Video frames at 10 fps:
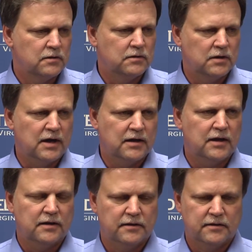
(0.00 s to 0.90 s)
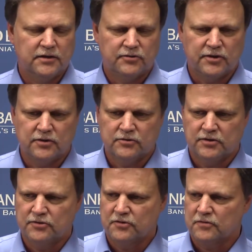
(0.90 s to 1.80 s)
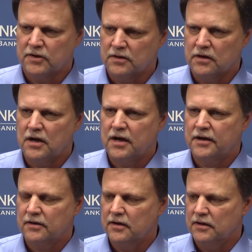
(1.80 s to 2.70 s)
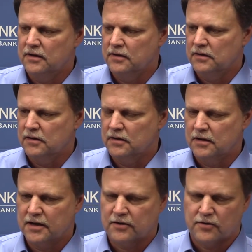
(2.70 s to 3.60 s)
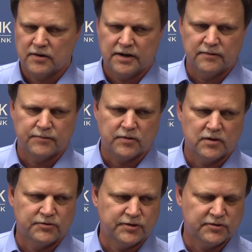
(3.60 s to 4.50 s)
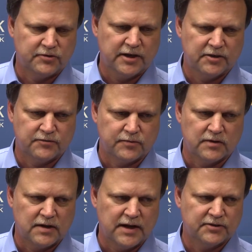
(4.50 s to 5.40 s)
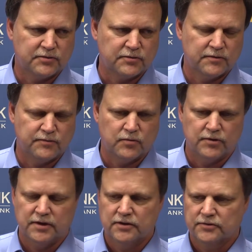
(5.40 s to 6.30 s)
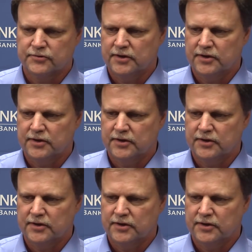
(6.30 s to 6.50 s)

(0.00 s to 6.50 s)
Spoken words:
You know, these seniors deserve a lot of credit for our success for the last 3 or 4 years,